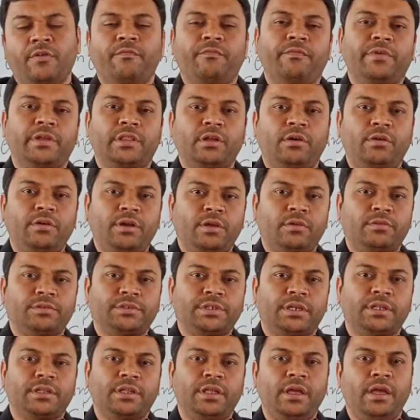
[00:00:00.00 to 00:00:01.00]
without
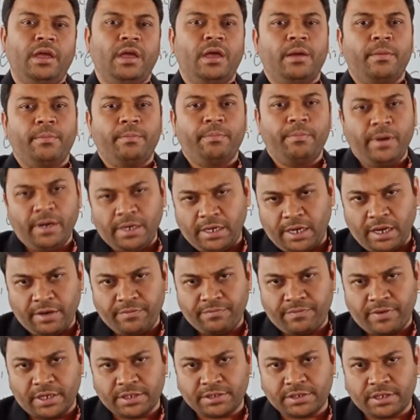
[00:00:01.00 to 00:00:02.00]
using the built-in
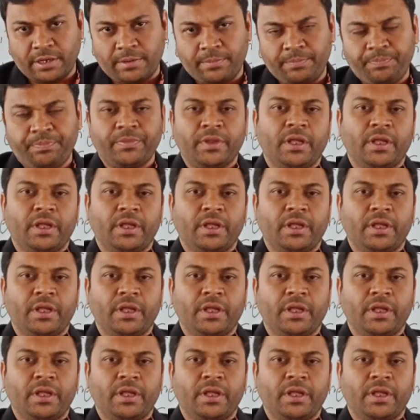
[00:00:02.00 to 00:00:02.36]
function.